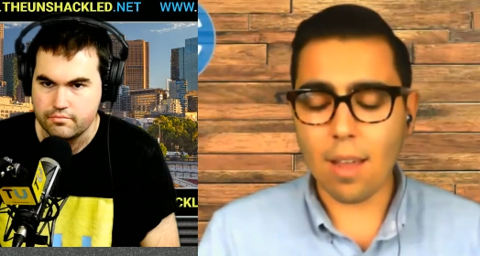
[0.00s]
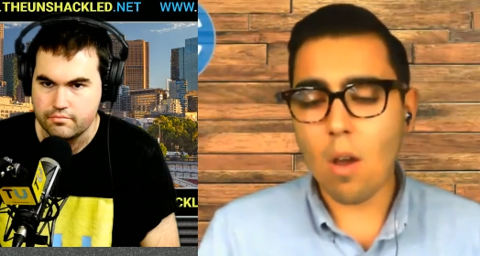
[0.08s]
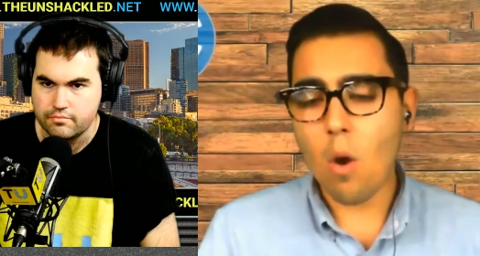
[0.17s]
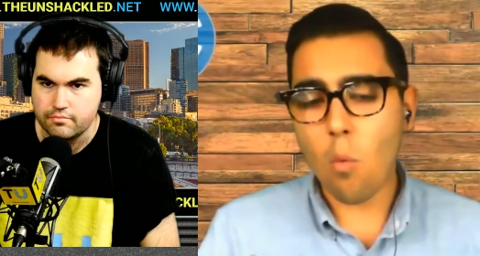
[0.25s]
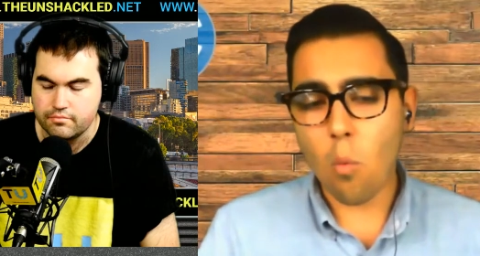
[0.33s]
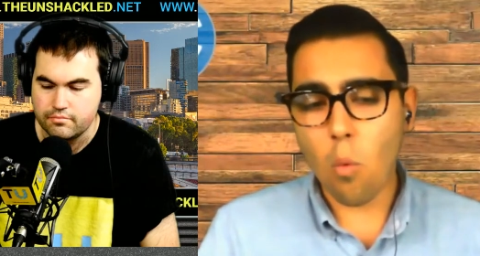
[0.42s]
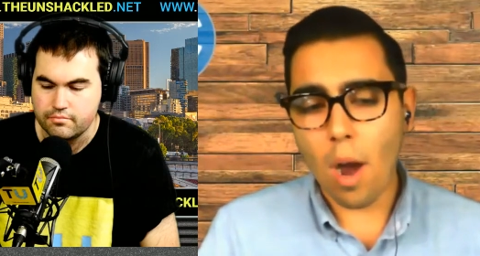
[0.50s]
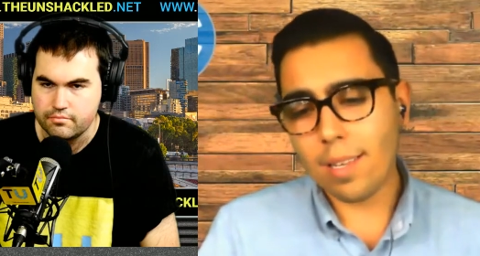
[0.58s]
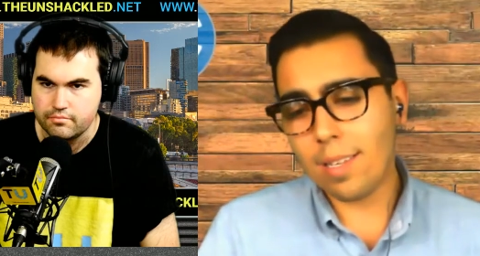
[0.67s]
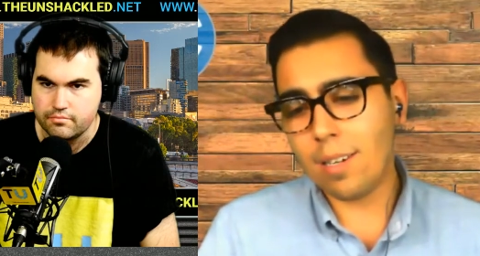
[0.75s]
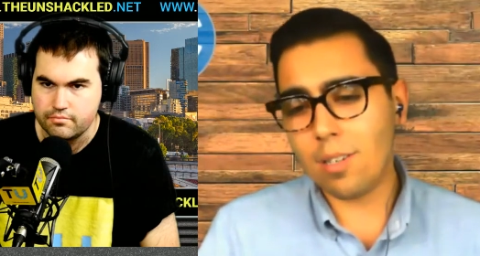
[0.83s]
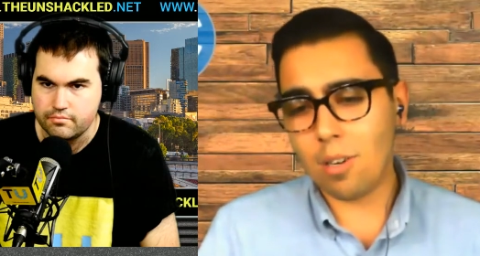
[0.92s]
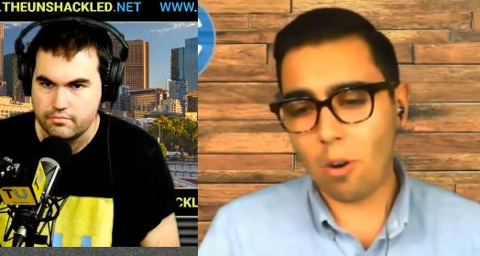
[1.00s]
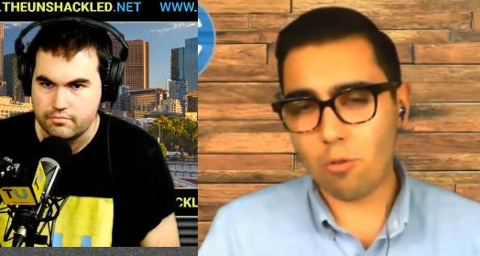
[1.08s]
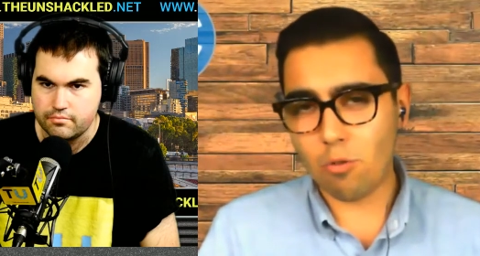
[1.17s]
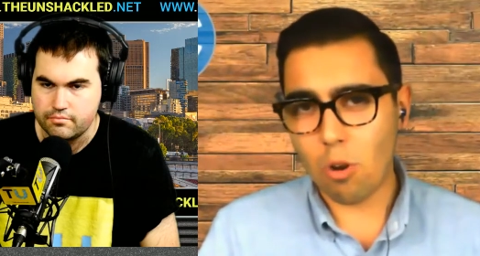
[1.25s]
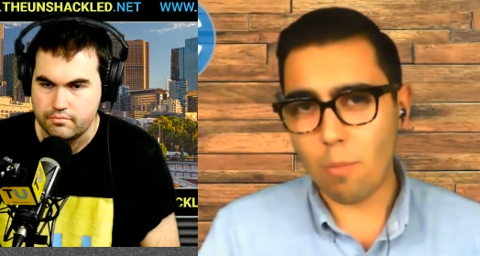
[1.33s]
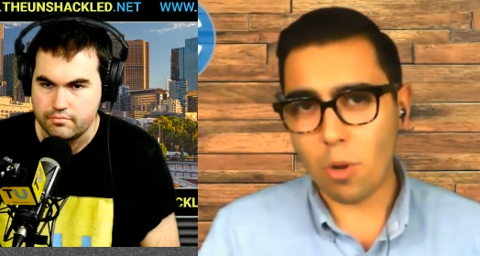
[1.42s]
Speaker 1: why didn't Donald
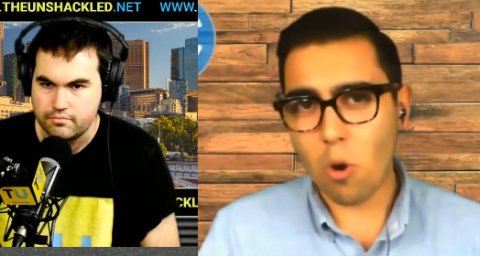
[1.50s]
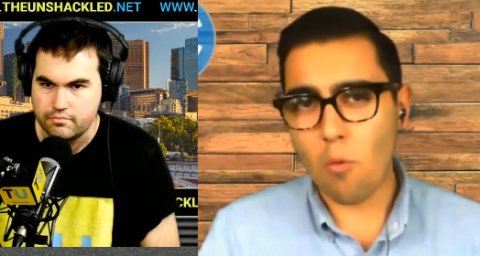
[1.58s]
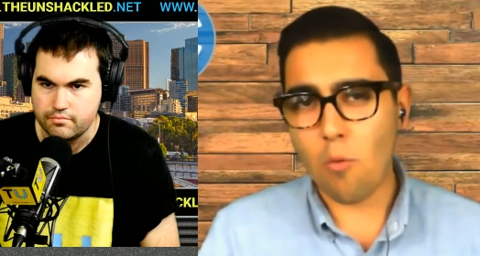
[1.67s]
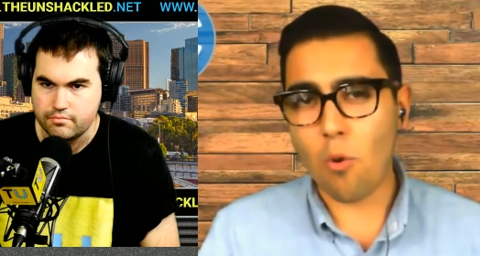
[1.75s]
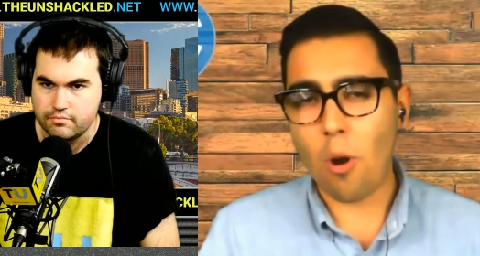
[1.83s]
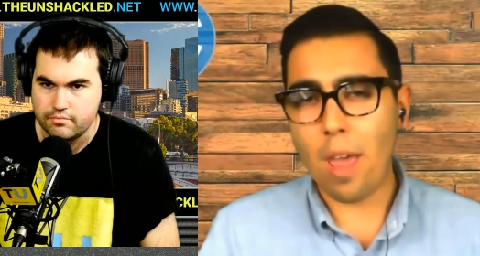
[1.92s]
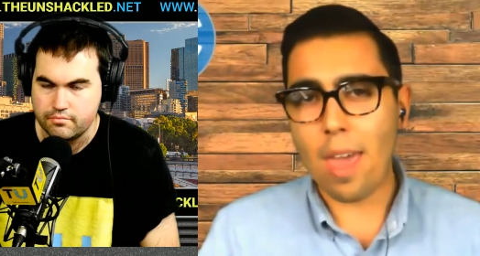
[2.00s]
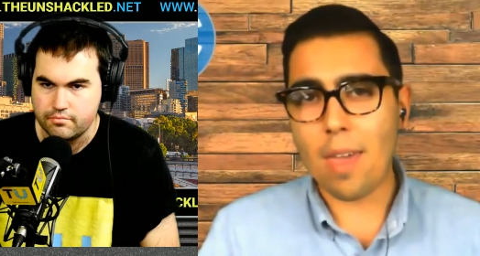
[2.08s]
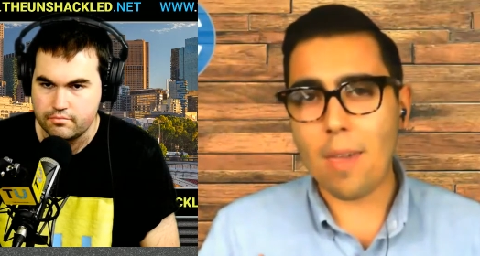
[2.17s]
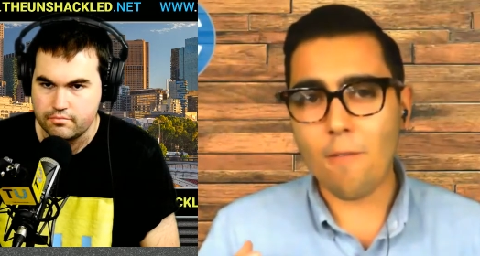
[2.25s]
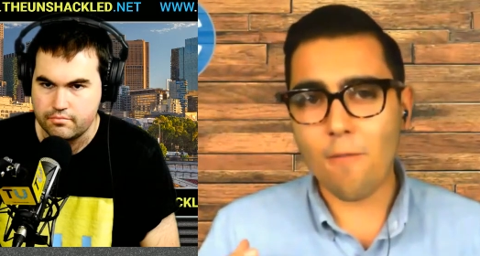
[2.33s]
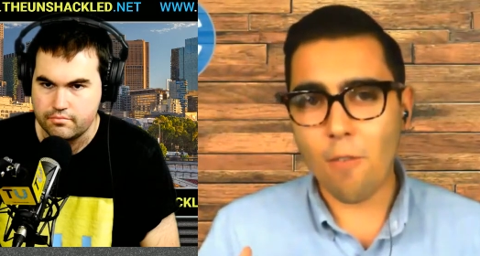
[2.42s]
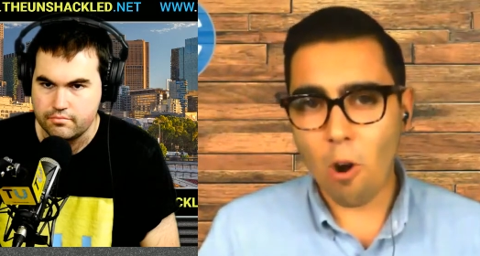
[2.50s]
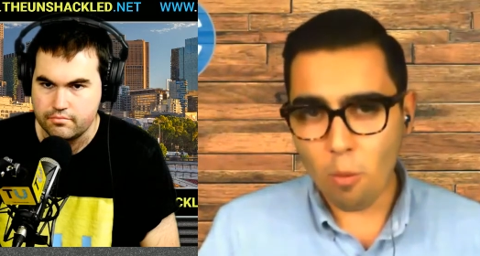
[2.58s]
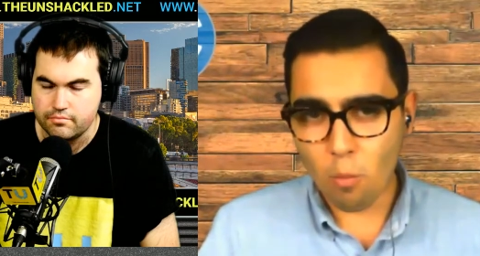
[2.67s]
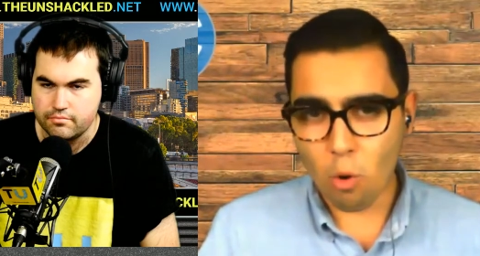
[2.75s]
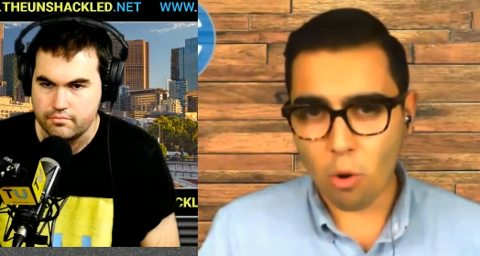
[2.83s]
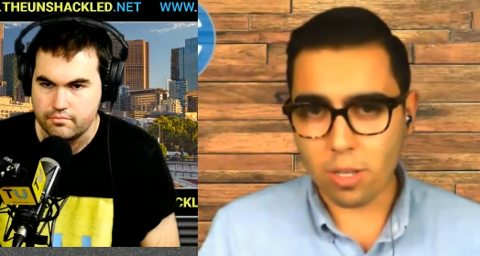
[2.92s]
Trump go for a far more
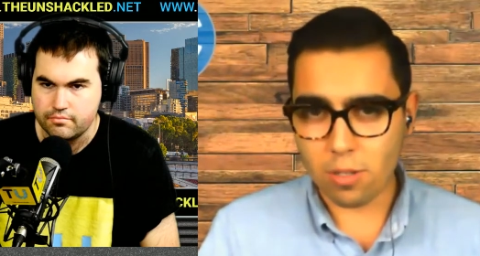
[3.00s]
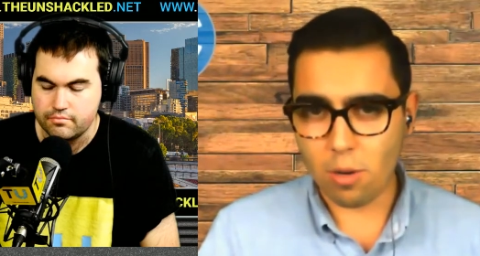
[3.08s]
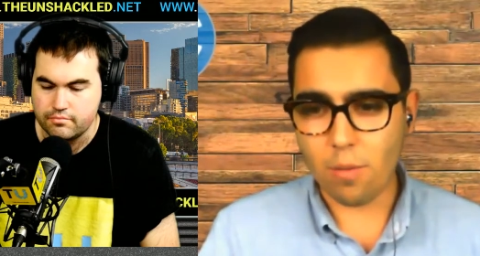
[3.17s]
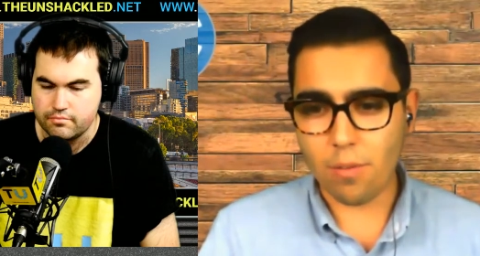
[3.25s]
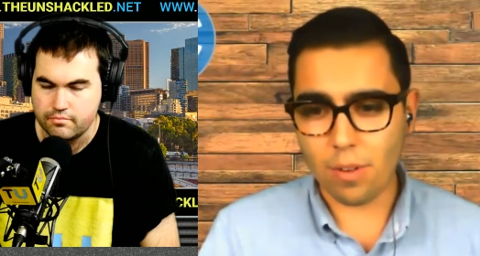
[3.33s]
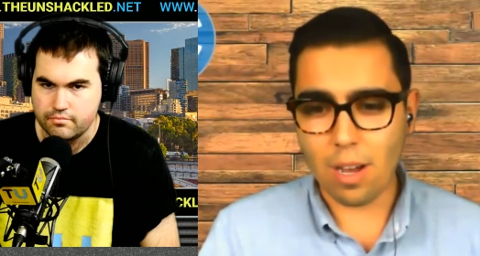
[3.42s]
conservative guy?